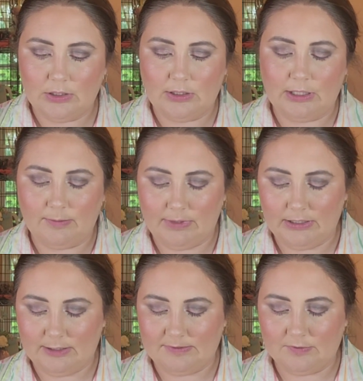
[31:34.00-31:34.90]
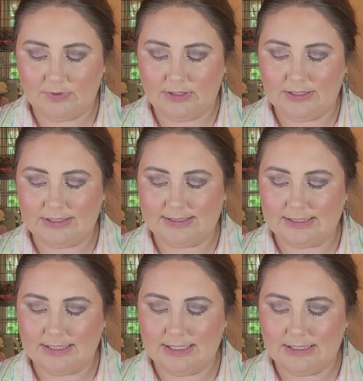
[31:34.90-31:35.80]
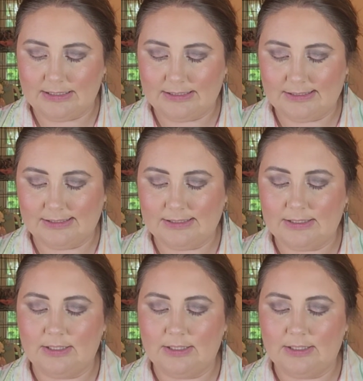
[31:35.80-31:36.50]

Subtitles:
line my lips with this NYX